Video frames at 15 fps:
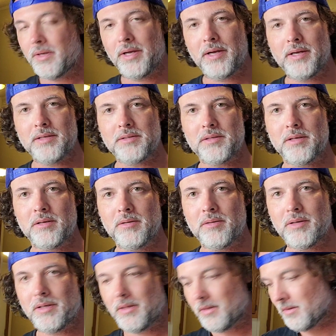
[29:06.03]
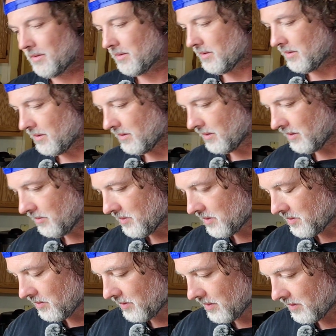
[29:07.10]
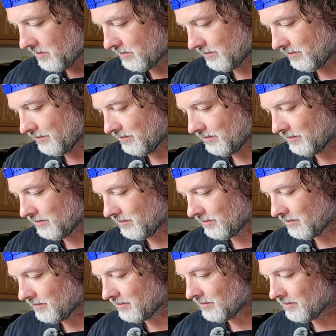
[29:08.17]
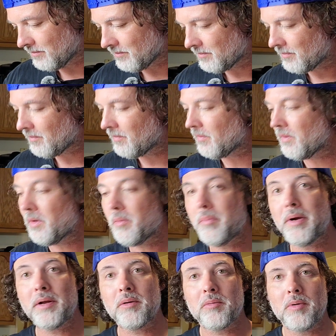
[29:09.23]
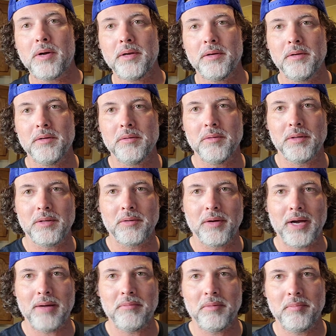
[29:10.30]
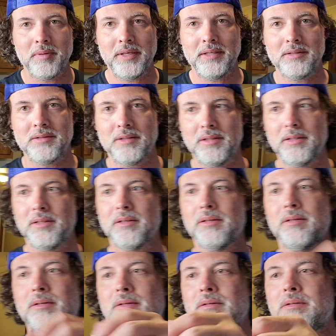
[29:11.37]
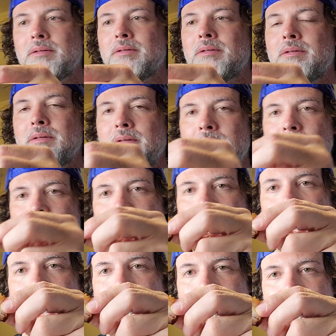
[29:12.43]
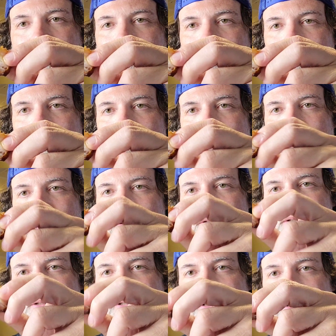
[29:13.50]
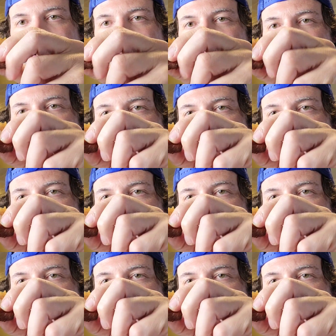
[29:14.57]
Okay, so I'm just gonna, no better way to do it. Grab a piece here. Like I say, you can see